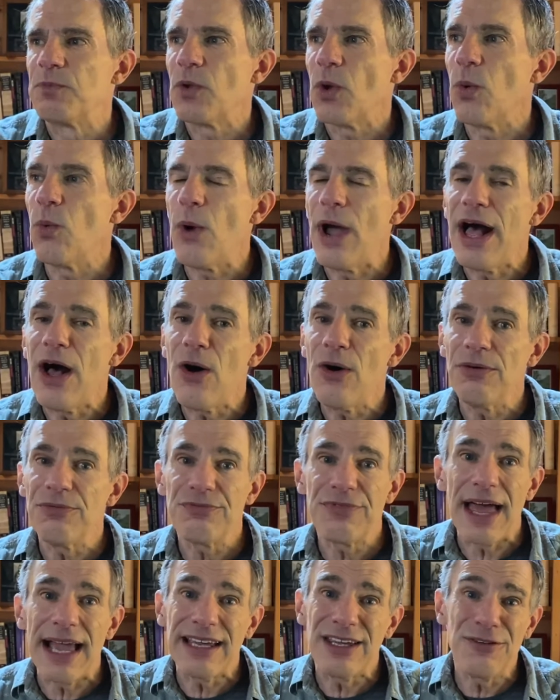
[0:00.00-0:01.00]
Well,
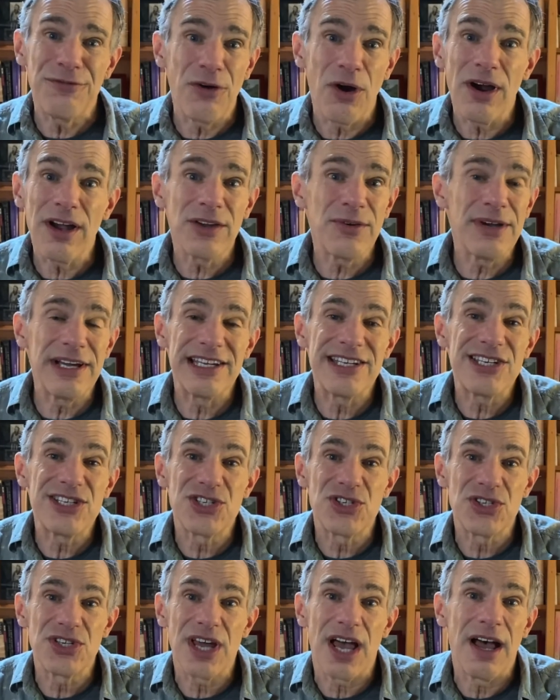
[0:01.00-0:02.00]
Thank You for Arguing
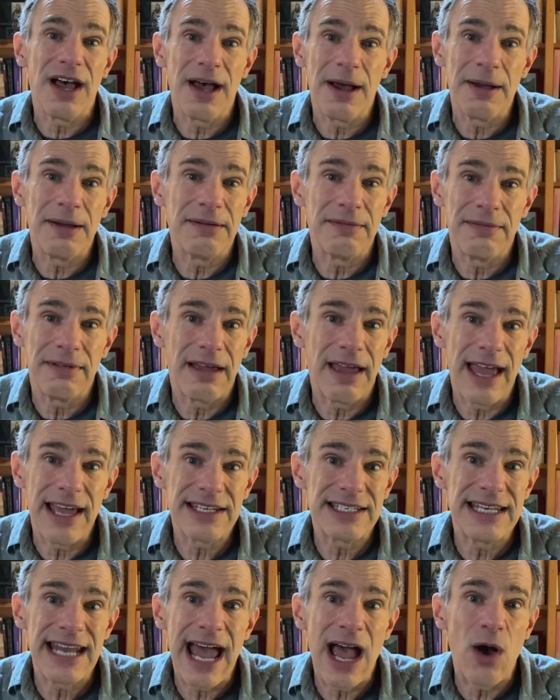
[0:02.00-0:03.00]

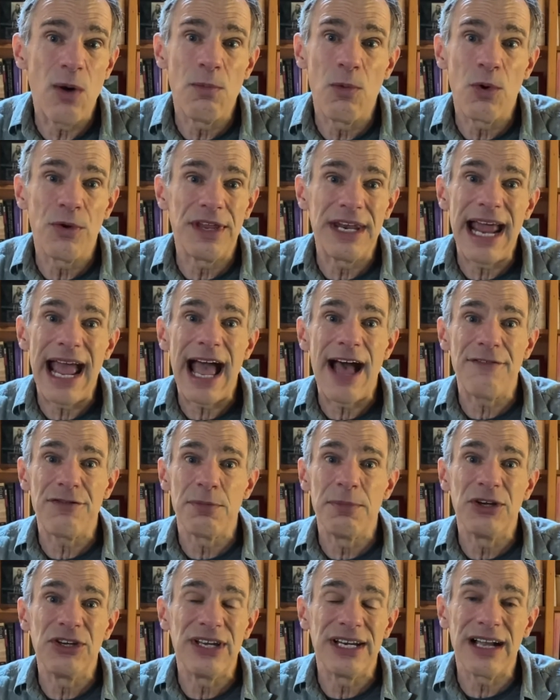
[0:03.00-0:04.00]
has now more than
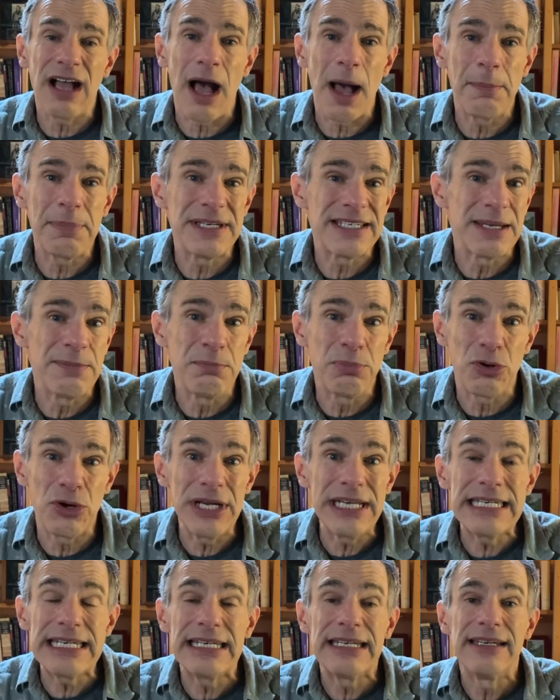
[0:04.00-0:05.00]
500,000 copies in
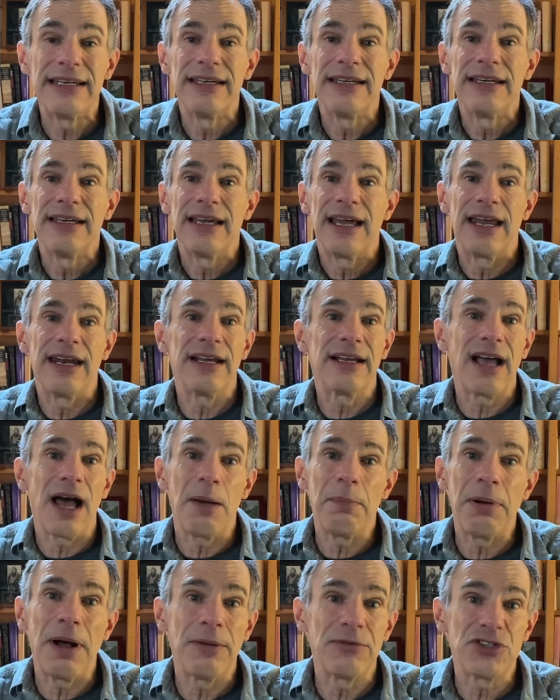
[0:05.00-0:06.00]
print, and it
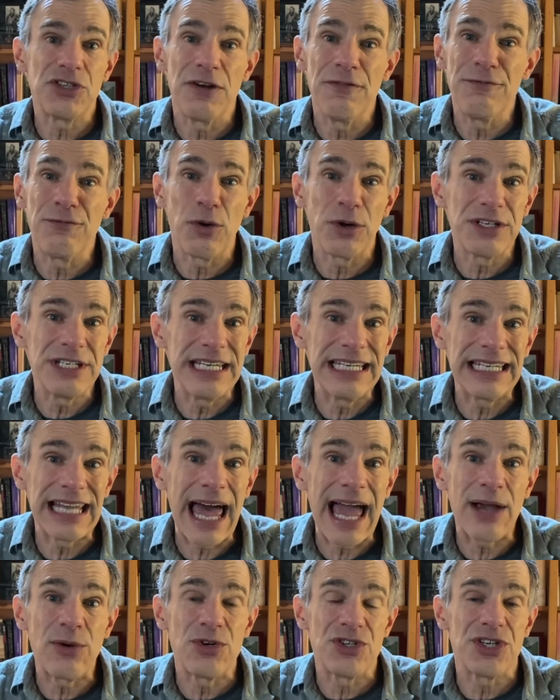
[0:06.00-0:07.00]
got published in 14
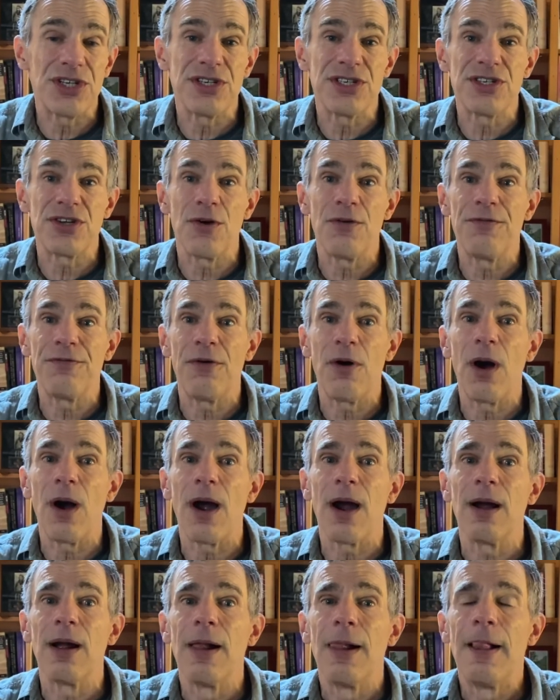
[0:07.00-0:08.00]
languages so
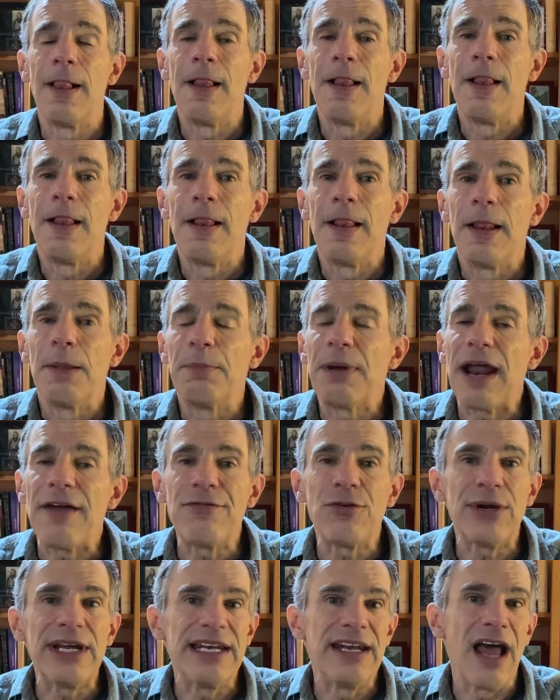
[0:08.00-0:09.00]
far. But I've
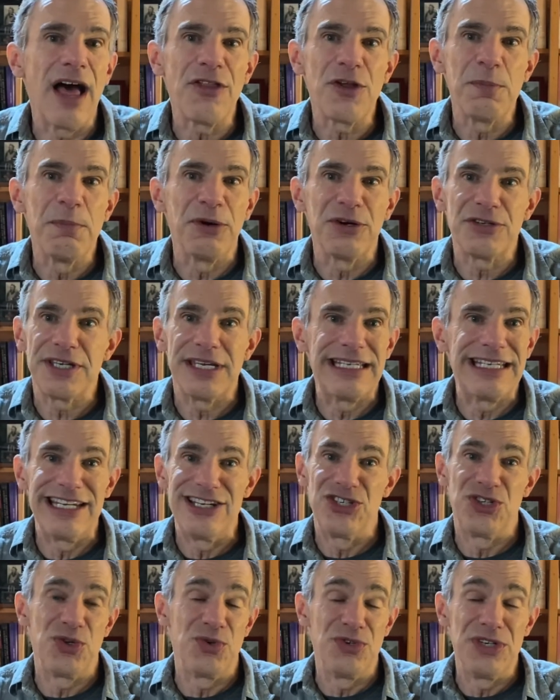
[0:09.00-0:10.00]
written other books that
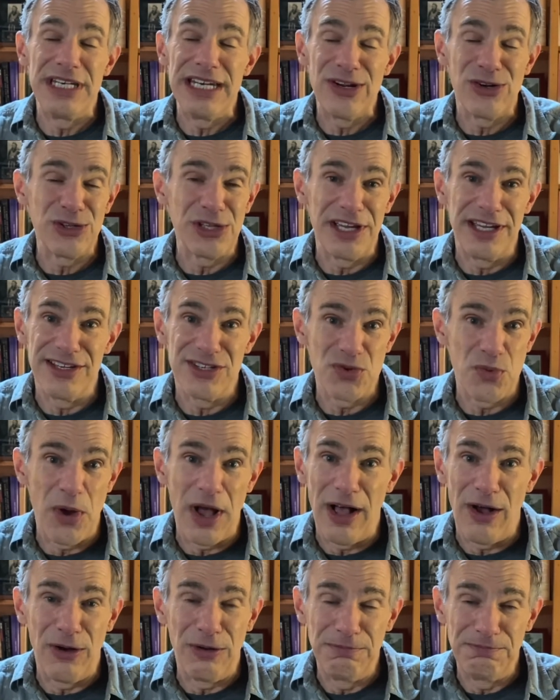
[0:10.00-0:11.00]
didn't do nearly as
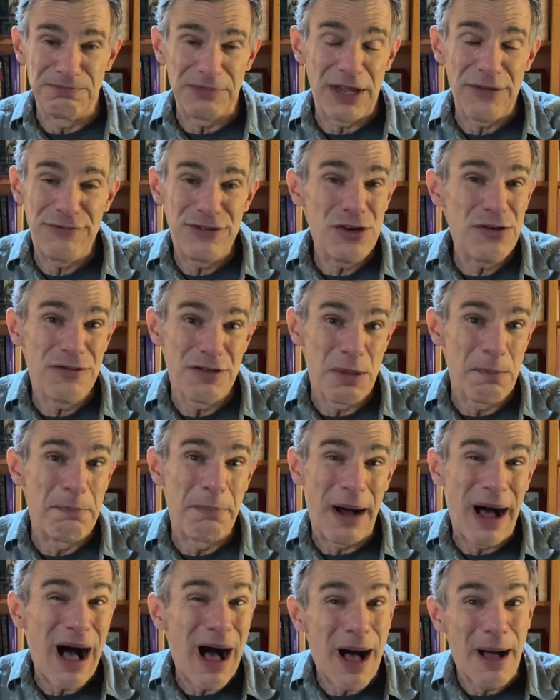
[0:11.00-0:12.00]
well. A few of them
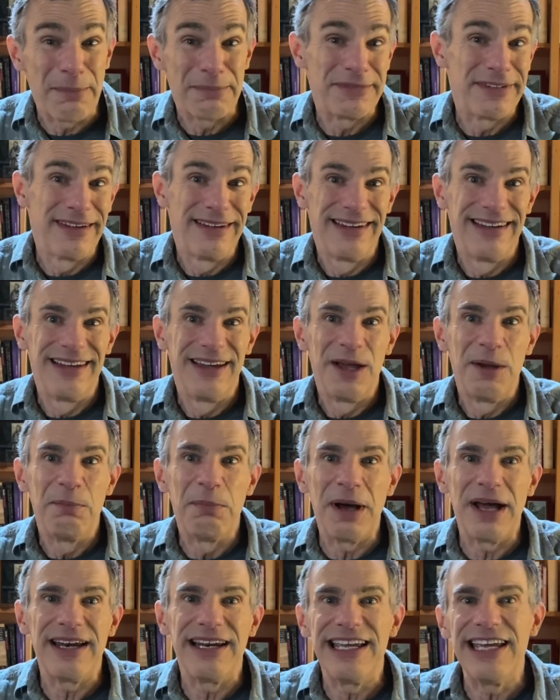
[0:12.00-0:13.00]
bombed.
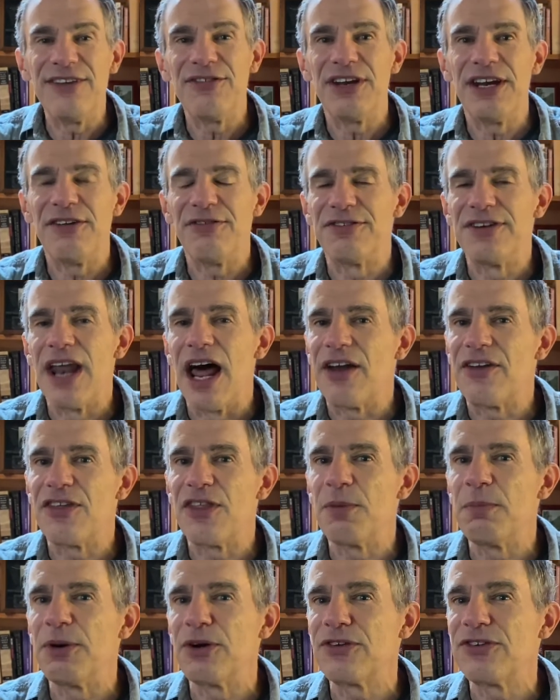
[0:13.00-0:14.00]
But even if none of
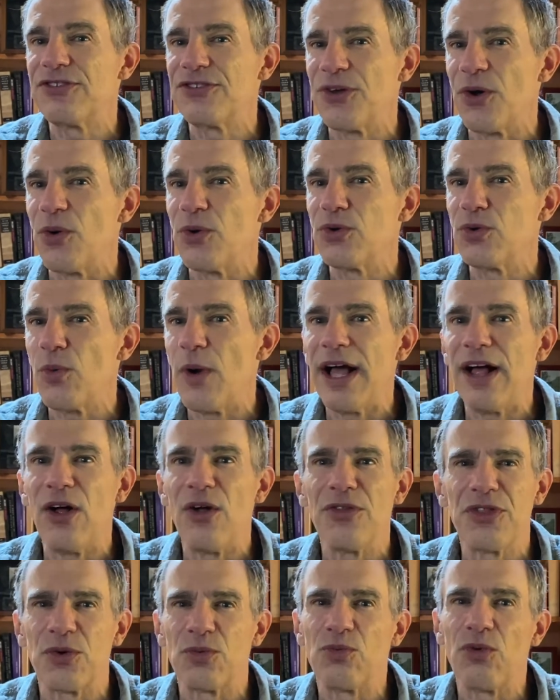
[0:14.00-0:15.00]
the books sold
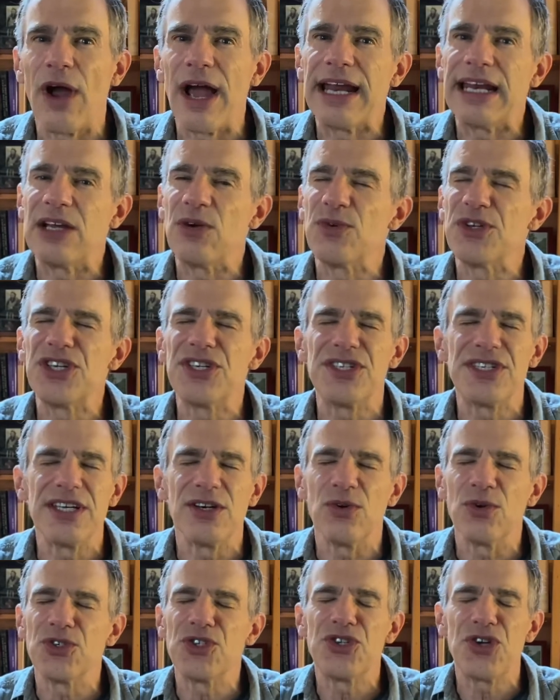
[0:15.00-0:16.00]
well, the writing was
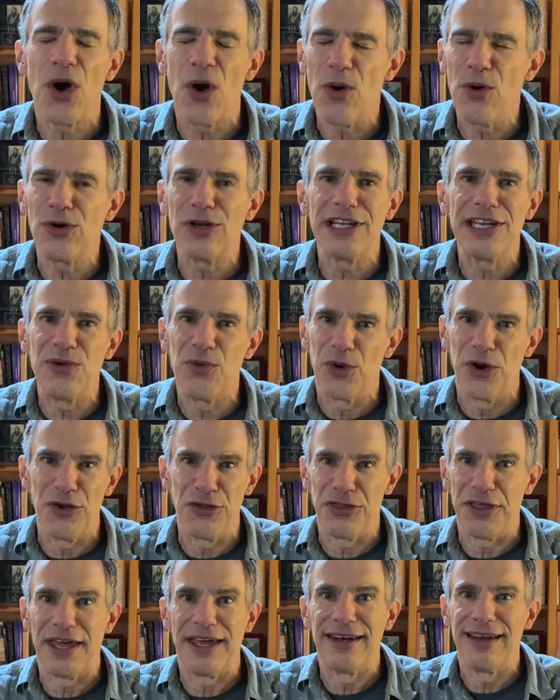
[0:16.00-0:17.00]
still totally
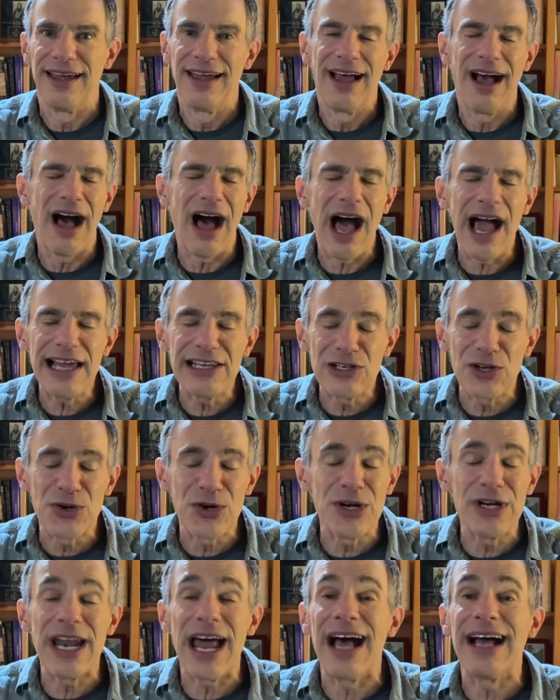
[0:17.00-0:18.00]
worth it. I
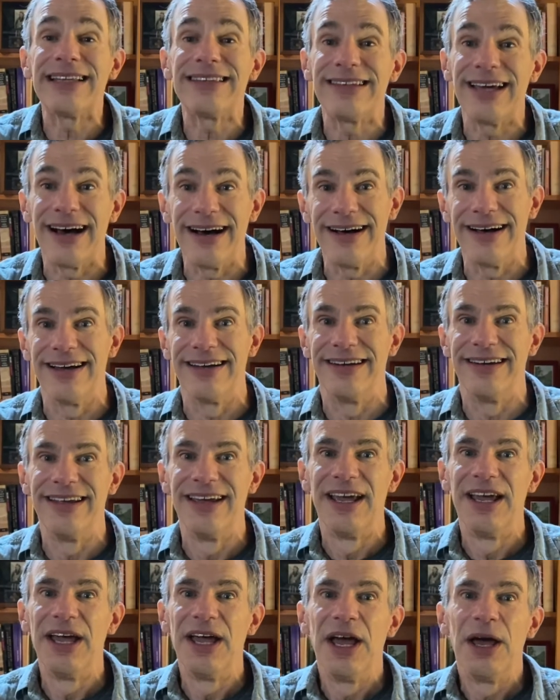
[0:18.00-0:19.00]
learned a ton.
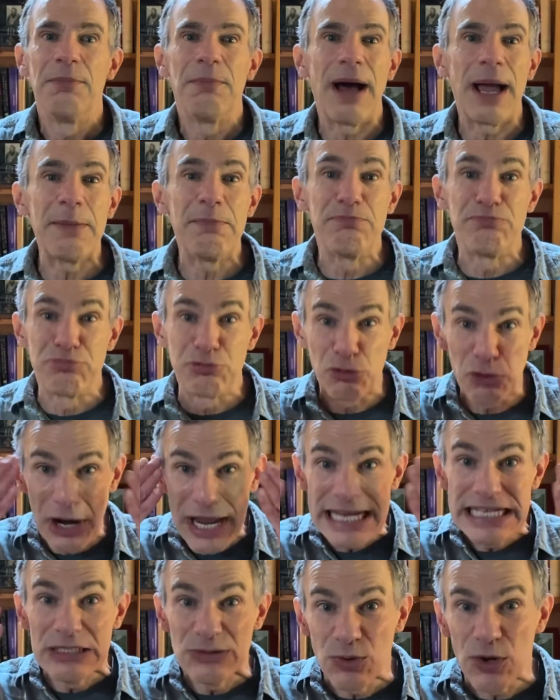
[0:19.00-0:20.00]
My
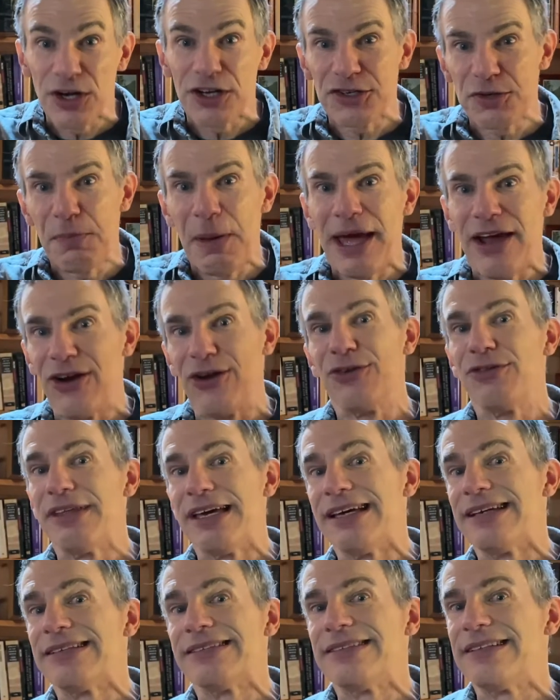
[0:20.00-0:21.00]
brain works better
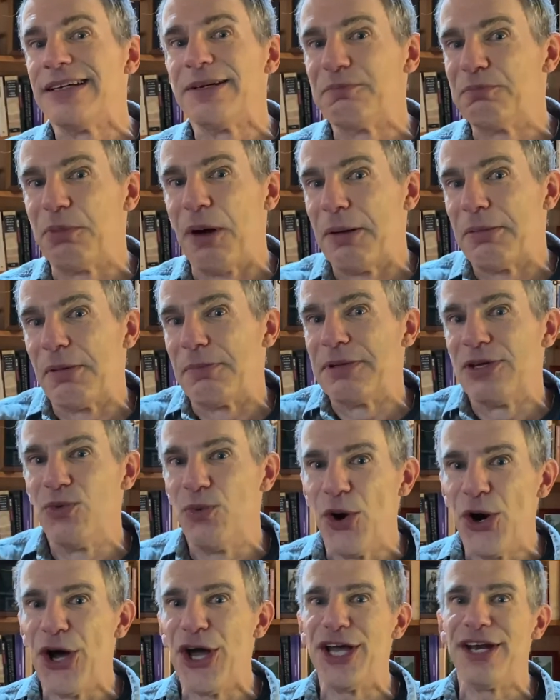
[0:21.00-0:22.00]
than it probably
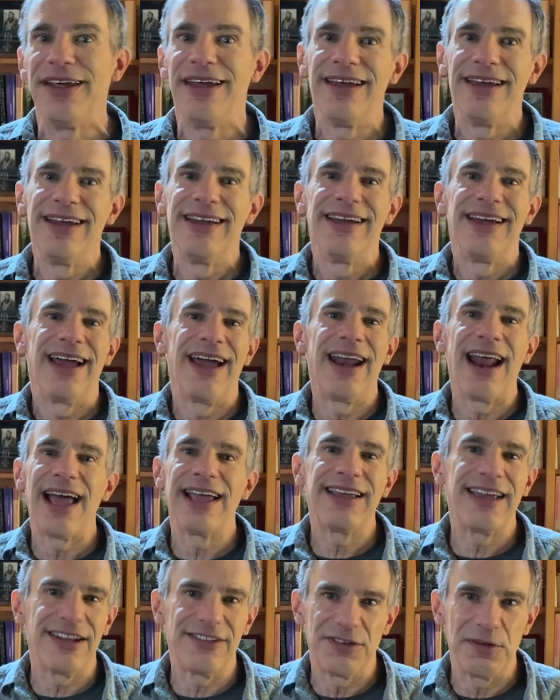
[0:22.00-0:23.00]
would, and I
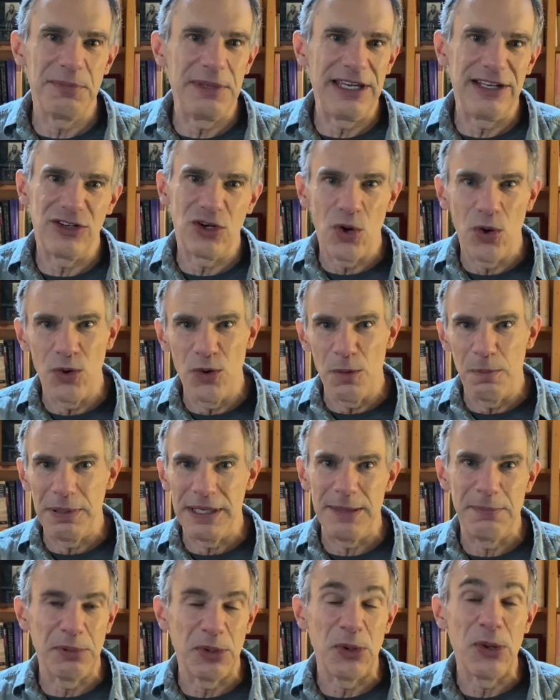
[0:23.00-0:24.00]
get to meet cool
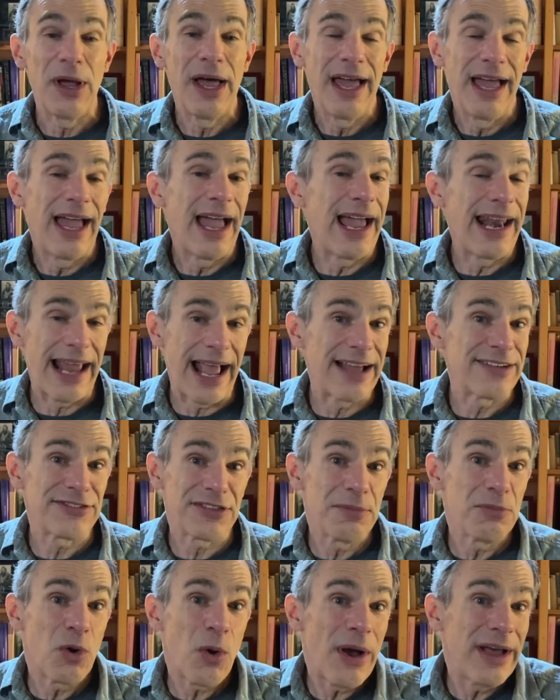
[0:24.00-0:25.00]
people and ask
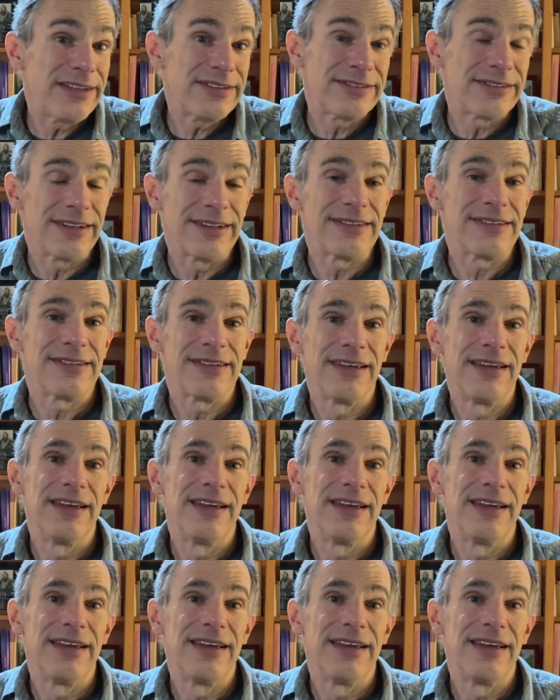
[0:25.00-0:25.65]
them questions.